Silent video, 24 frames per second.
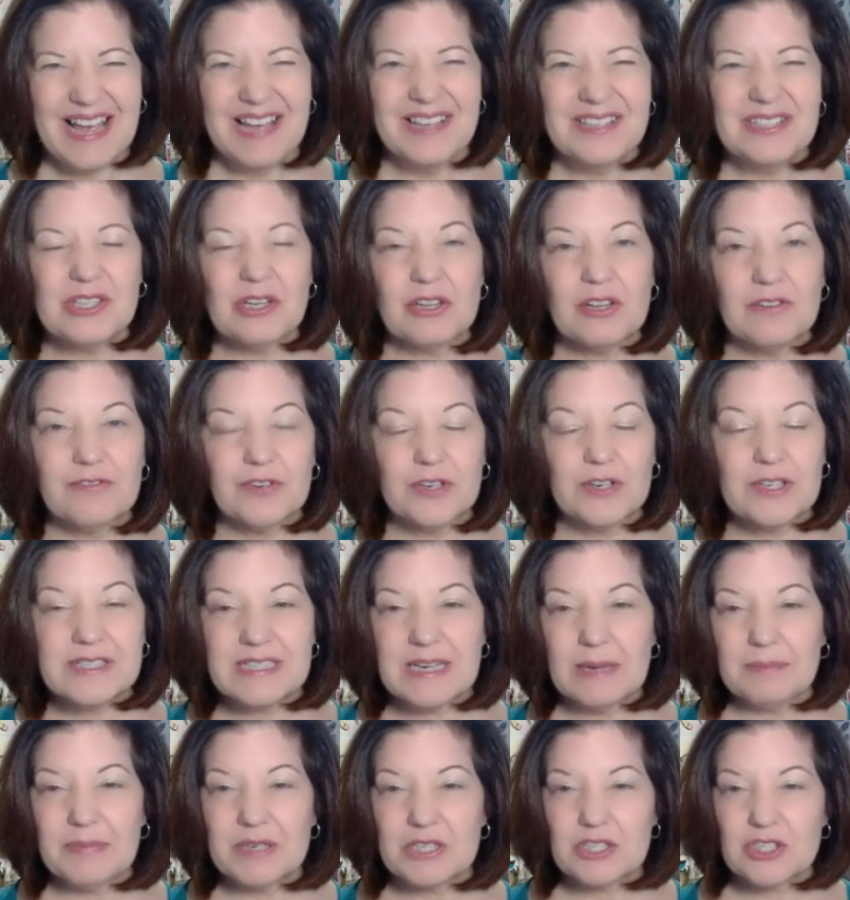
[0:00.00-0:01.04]
So the first
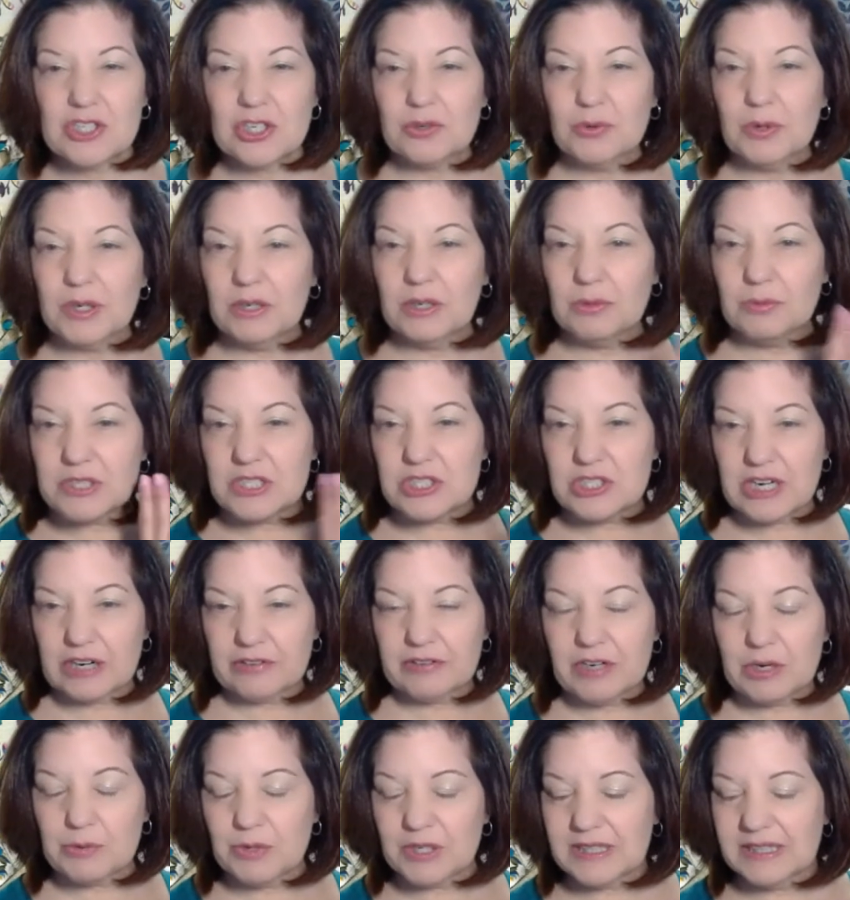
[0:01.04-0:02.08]
temperature quilt was
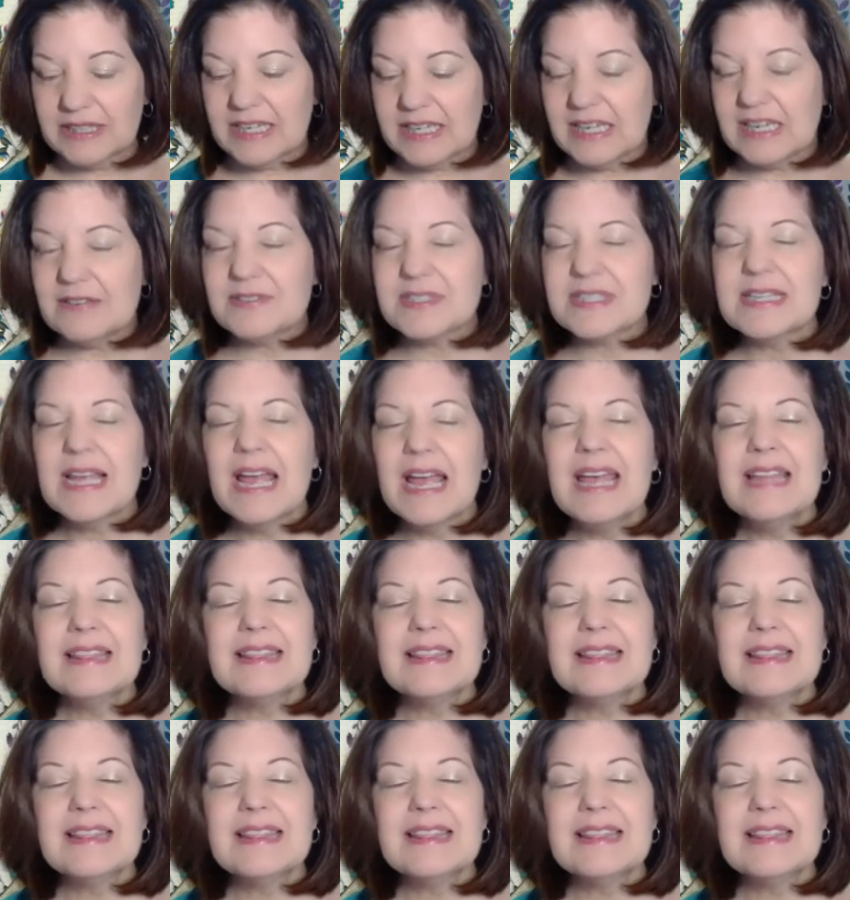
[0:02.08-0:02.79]
cherry wood leaves.